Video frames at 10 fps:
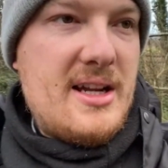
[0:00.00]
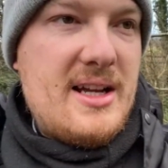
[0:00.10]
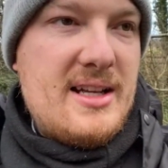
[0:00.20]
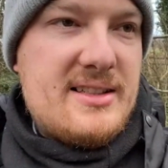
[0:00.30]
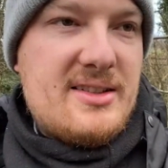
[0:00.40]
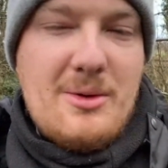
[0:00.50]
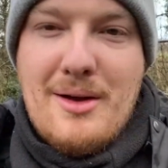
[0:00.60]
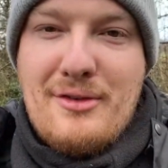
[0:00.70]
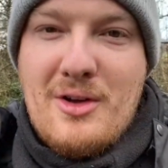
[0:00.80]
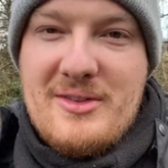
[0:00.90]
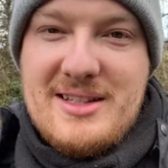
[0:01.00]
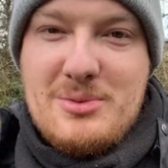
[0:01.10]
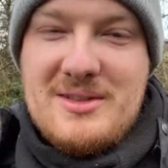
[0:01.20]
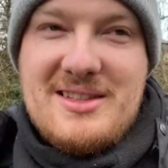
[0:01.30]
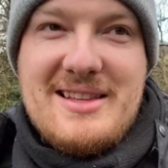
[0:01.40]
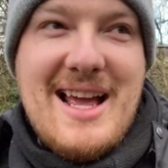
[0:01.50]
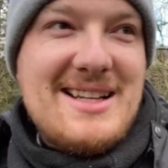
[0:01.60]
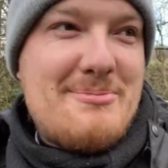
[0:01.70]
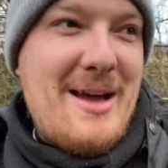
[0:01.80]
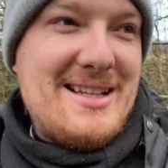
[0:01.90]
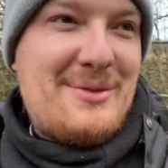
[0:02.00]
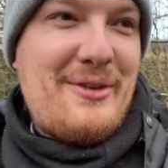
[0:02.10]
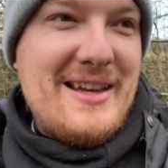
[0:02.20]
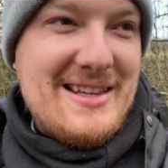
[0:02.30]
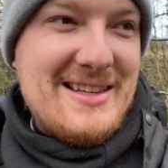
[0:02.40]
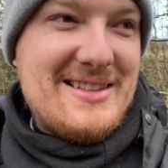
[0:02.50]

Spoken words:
so I thought this was the next best thing.